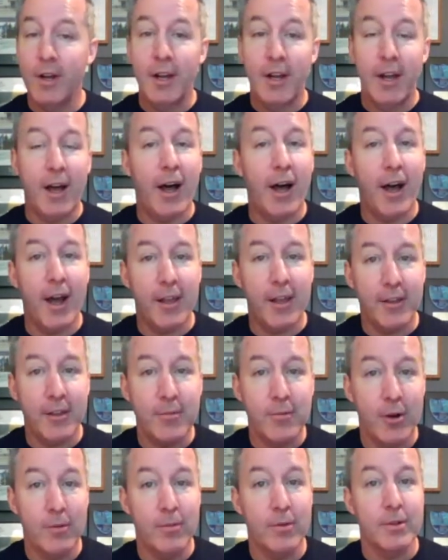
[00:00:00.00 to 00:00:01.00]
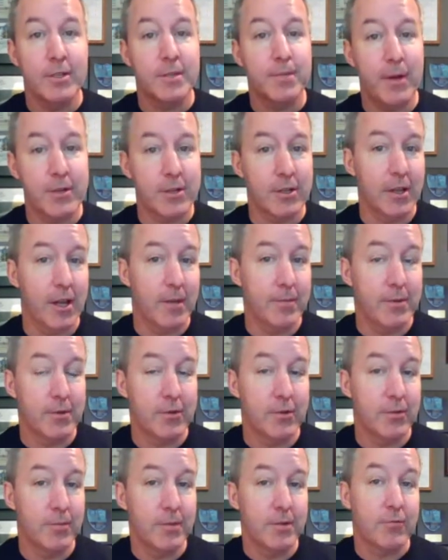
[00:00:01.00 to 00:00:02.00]
highly mobile special ops
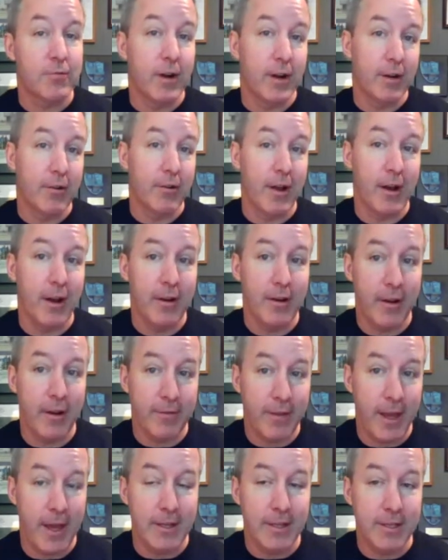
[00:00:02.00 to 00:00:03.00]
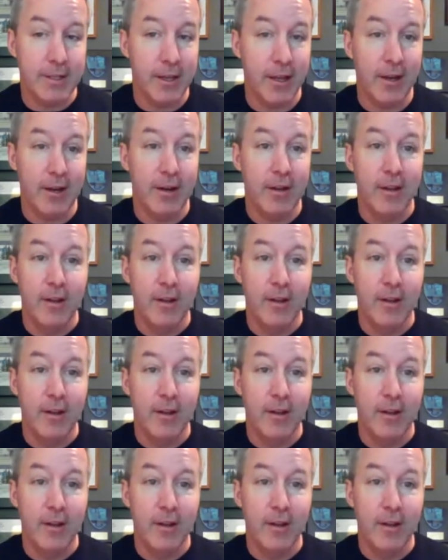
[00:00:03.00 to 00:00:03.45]
troops running around in Afghanistan